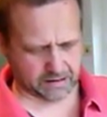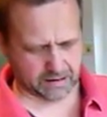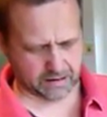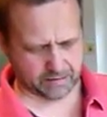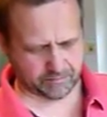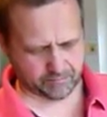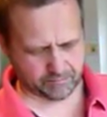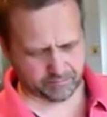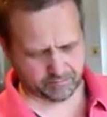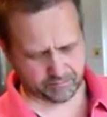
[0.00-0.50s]

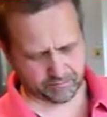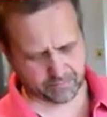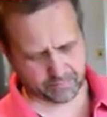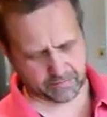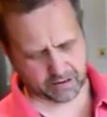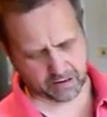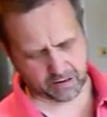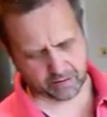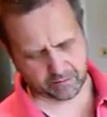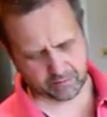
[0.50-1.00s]

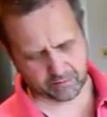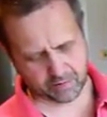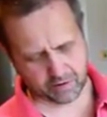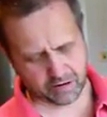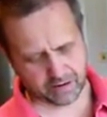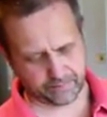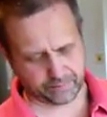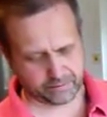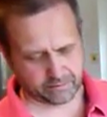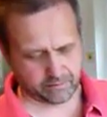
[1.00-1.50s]

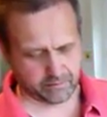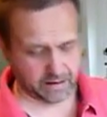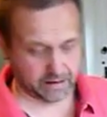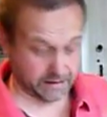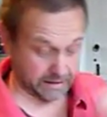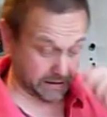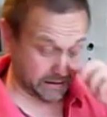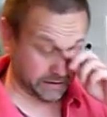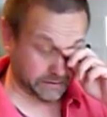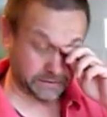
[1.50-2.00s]
ripe and
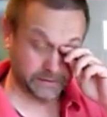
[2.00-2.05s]
ready,